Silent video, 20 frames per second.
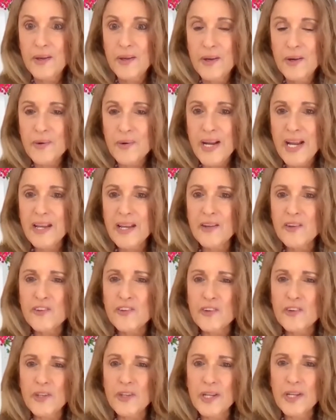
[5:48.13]
right? Is
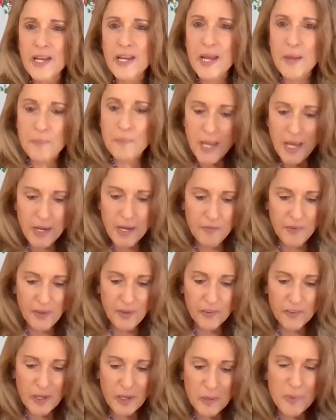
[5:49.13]
you're looking at
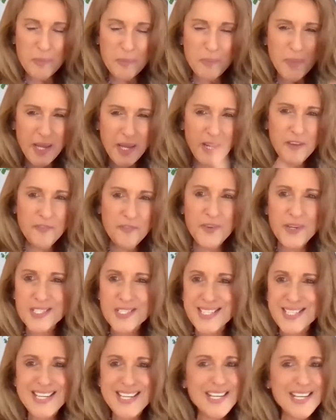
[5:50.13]
manifesting, but
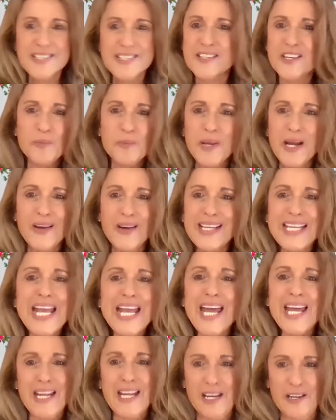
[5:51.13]
manifesting isn't about
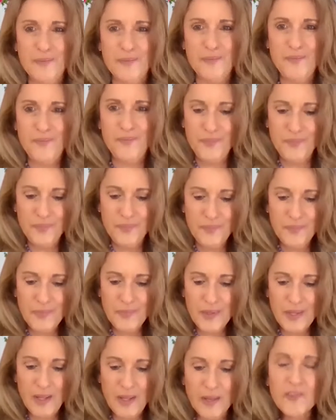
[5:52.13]
getting.
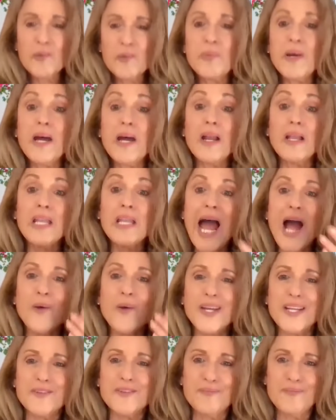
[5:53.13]
It's about
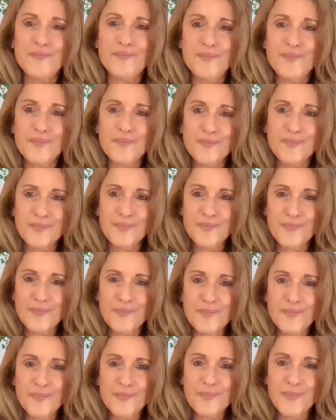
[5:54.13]
allowing.
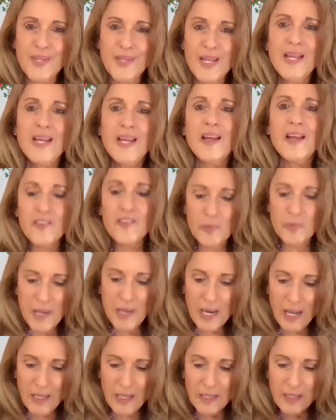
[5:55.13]
It's
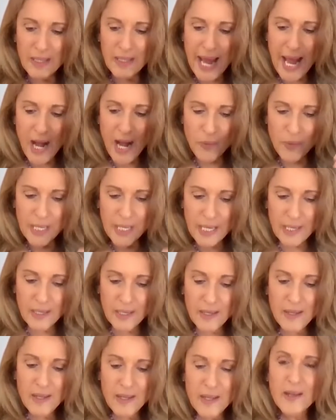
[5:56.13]
about
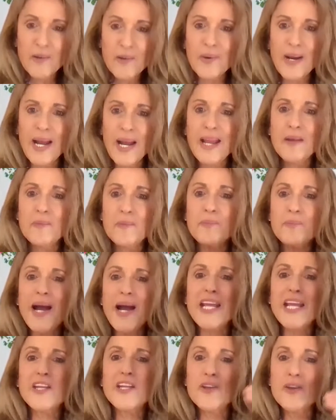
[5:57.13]
allowing, right? By
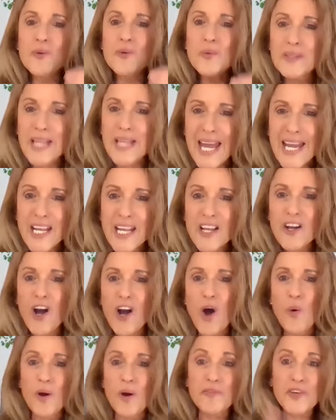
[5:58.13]
you letting
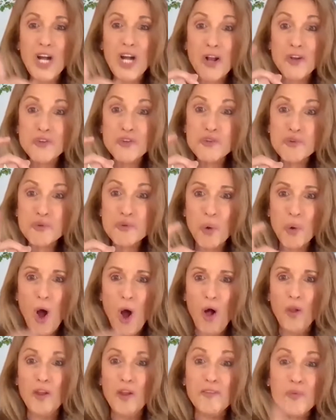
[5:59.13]
go of
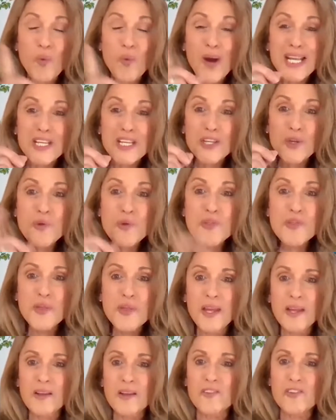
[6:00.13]
control of what you
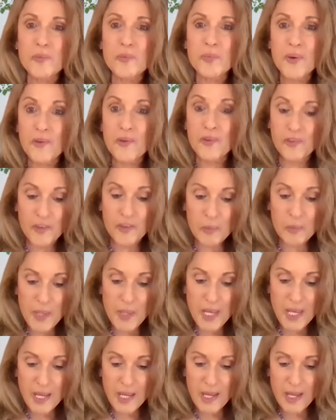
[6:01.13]
think it's supposed to
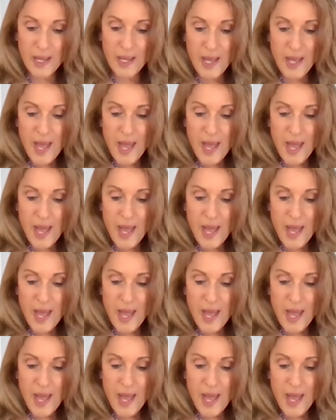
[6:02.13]
be